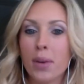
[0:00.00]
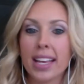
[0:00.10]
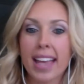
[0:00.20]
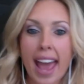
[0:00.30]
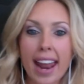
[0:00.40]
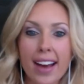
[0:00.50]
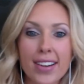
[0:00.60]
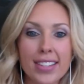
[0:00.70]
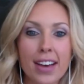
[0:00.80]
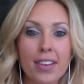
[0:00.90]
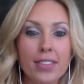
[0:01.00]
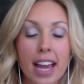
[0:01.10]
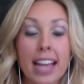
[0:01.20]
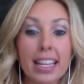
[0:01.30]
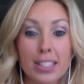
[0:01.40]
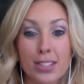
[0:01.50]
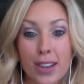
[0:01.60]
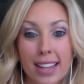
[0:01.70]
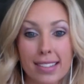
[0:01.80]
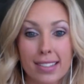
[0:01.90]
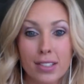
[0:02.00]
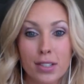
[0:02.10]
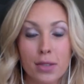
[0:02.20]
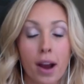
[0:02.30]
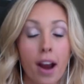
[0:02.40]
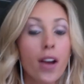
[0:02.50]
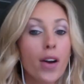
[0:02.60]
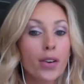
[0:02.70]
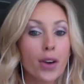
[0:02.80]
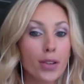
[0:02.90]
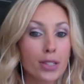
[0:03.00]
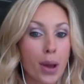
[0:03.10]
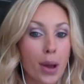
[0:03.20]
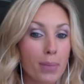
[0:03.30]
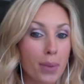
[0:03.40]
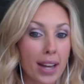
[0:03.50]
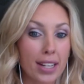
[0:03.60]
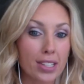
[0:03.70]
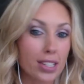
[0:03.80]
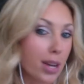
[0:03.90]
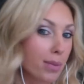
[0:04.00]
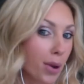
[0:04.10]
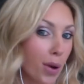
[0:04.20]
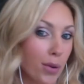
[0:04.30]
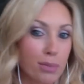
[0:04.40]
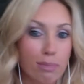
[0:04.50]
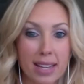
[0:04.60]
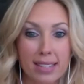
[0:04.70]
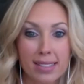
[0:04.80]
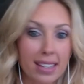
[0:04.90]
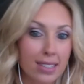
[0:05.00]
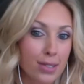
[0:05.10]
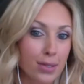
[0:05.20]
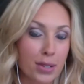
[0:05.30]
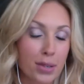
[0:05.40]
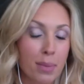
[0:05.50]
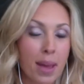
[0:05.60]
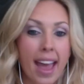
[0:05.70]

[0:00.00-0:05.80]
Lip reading: I get you guys into our Coach Apprenticeship, Coach Basics group,